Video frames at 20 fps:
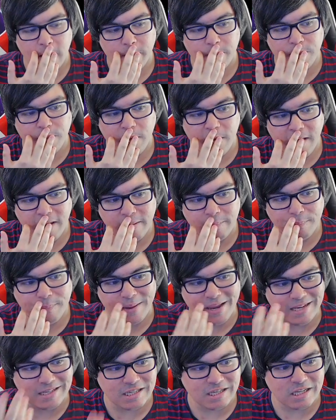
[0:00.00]
But
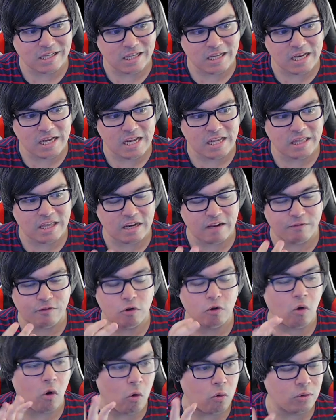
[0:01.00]
basically that if
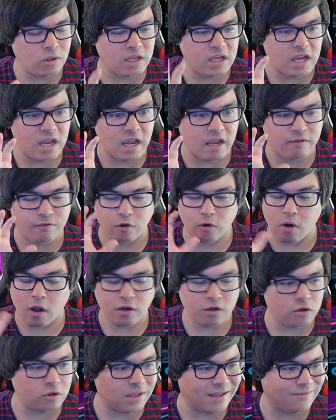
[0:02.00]
you're only if you're
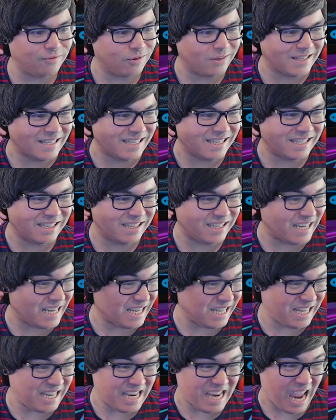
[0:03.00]
under level
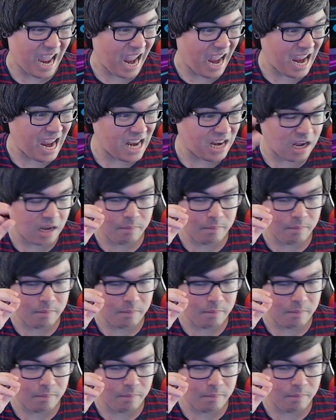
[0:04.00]
68,